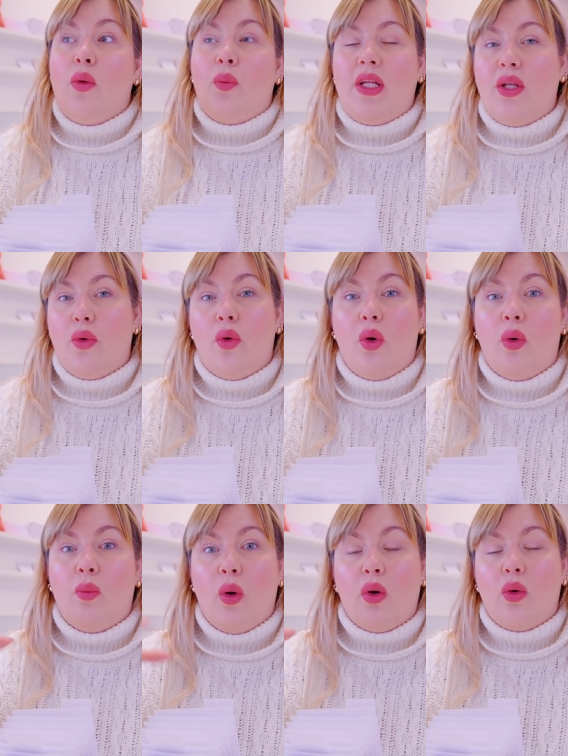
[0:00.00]
we know
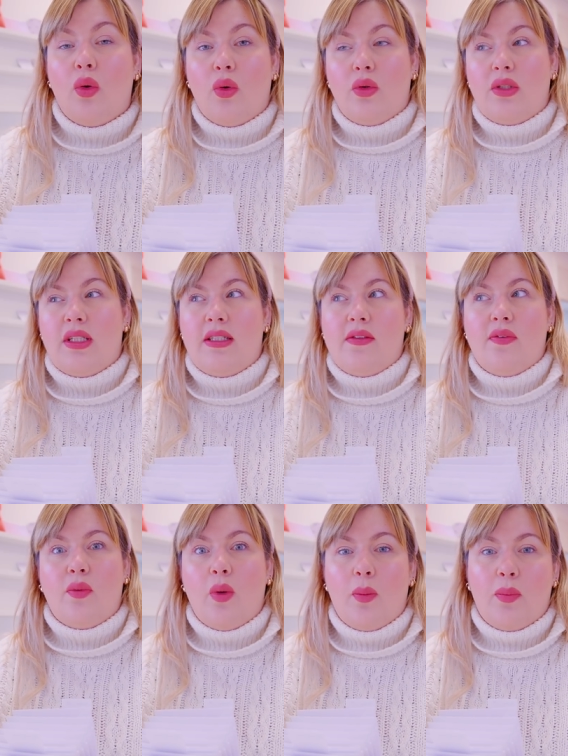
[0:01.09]
what code is
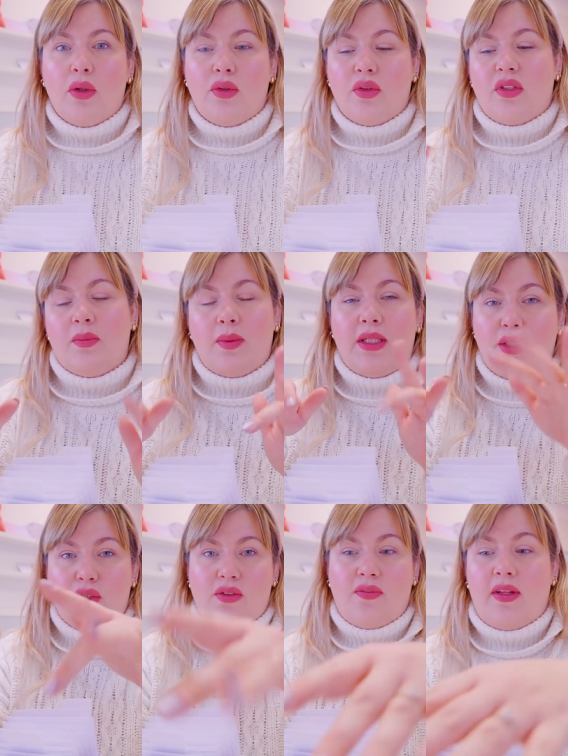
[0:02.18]
for what product and we can
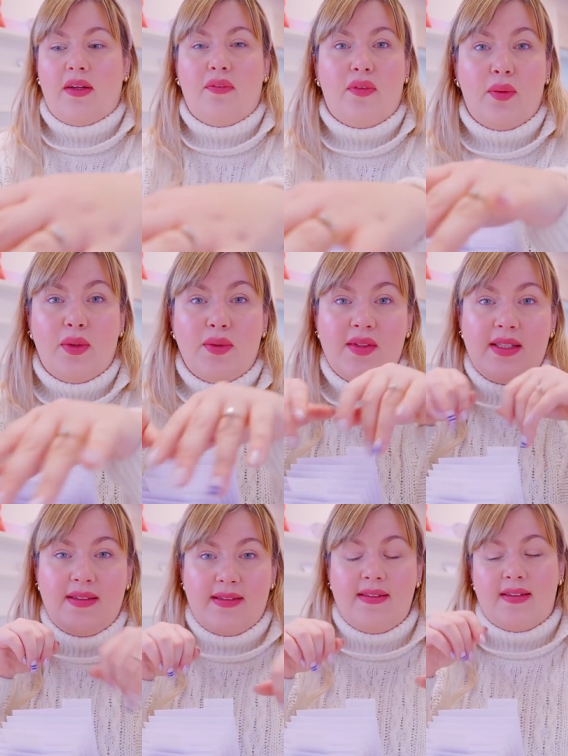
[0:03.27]
just flick through using
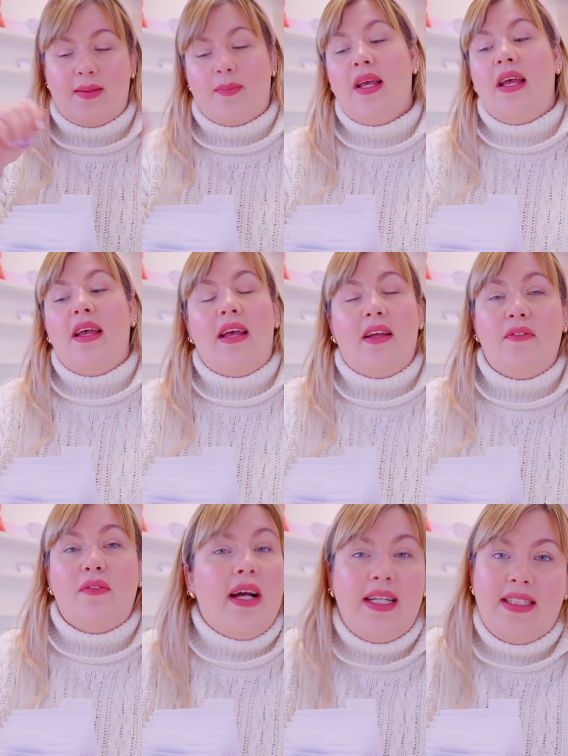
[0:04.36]
the system and
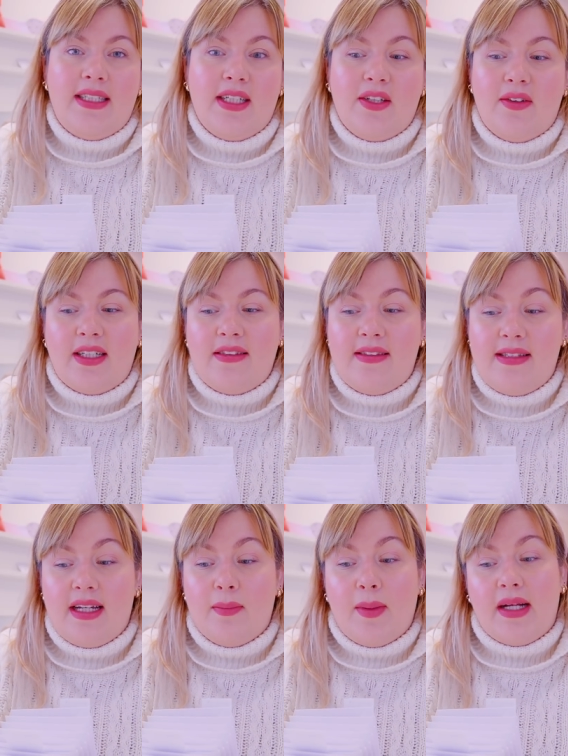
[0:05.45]
find the correct
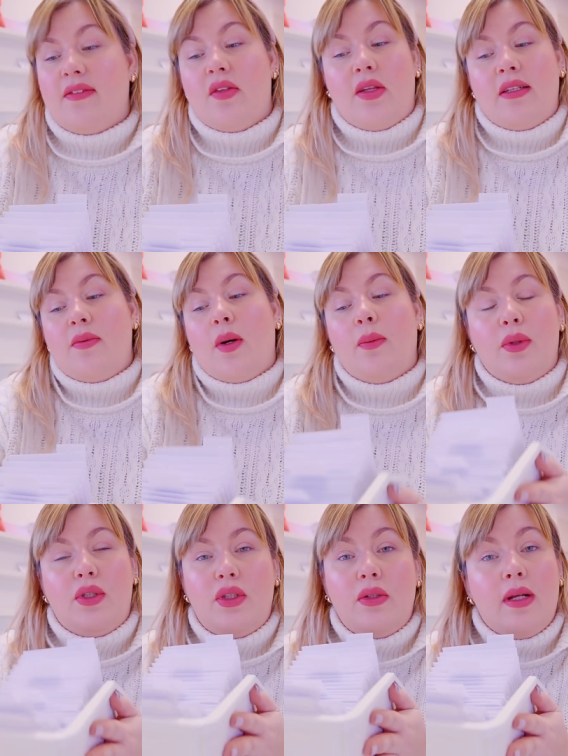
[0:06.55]
sticker pack. So that's what I'm
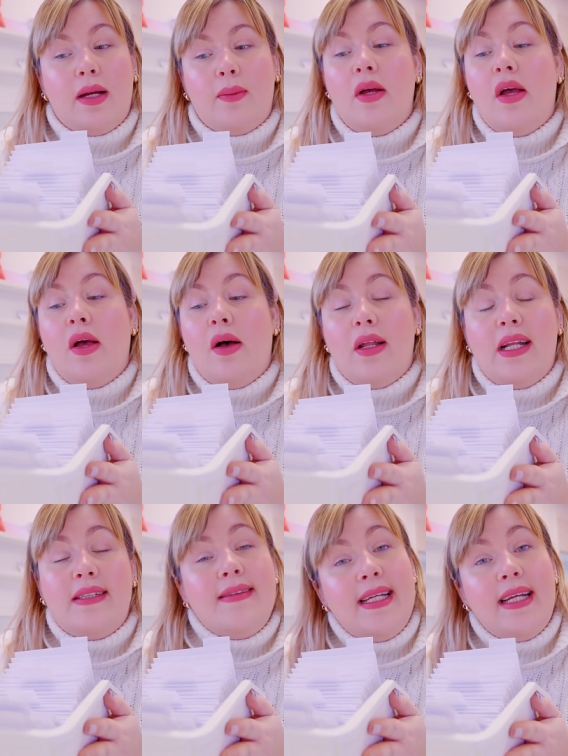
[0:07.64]
gonna do now on
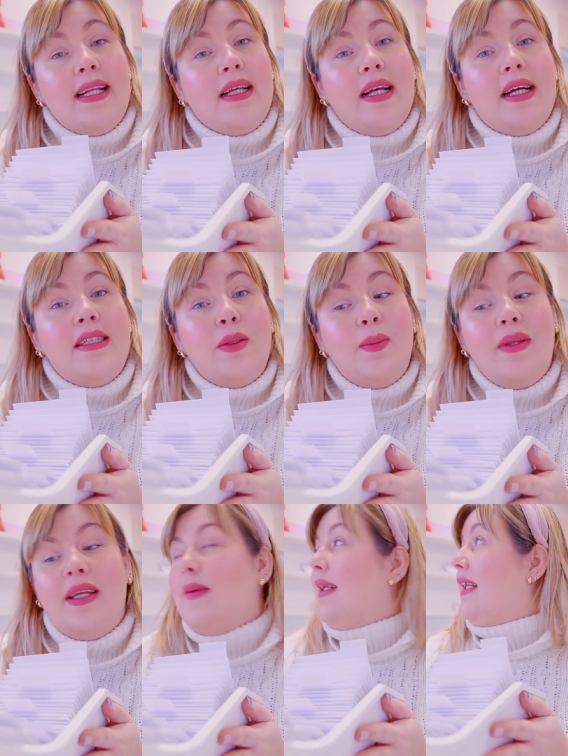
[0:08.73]
Etsy and I'll catch up with
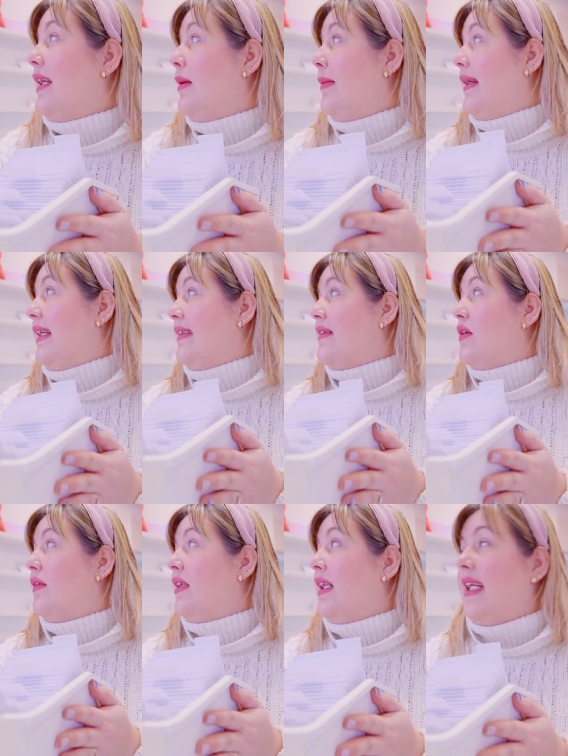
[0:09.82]
you in a little bit. It's
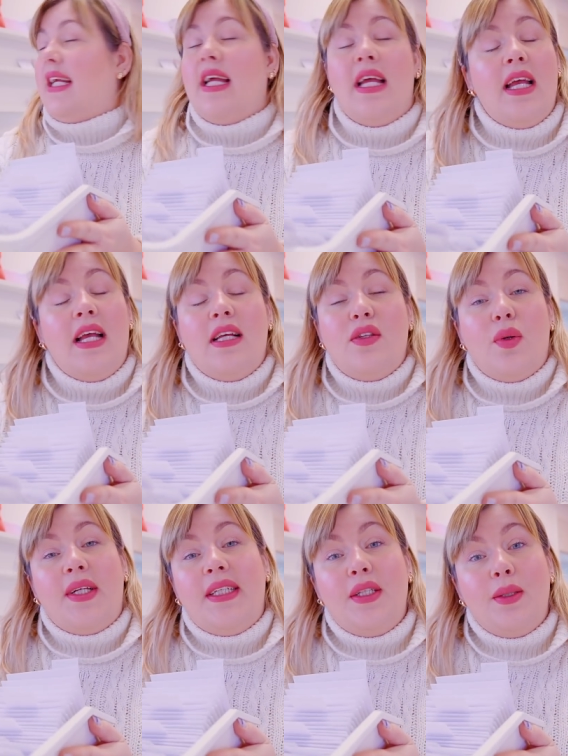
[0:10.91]
currently
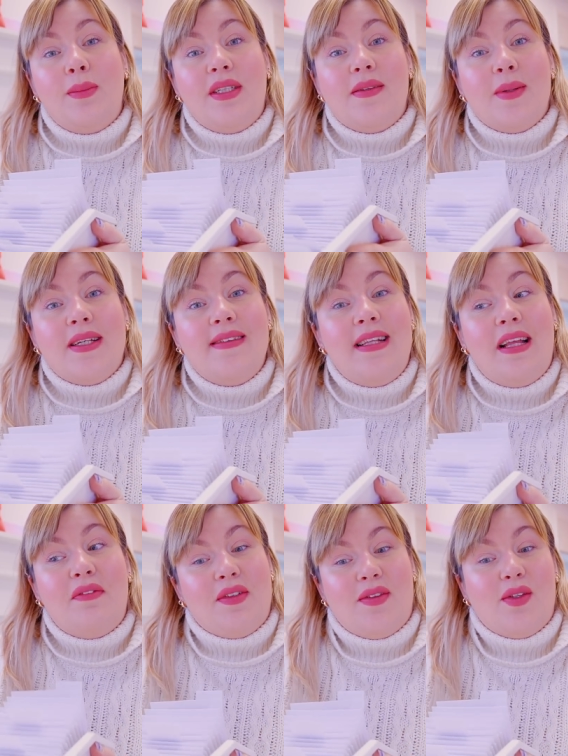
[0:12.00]
22 minutes past
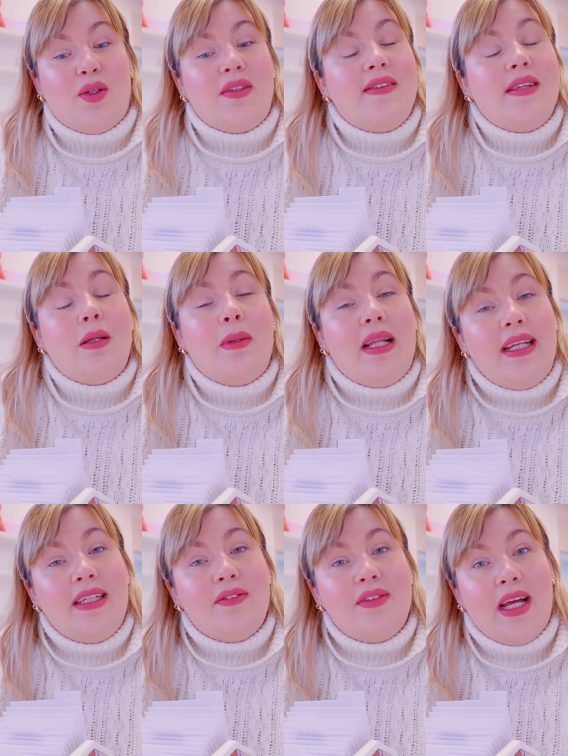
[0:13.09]
11 so still plenty of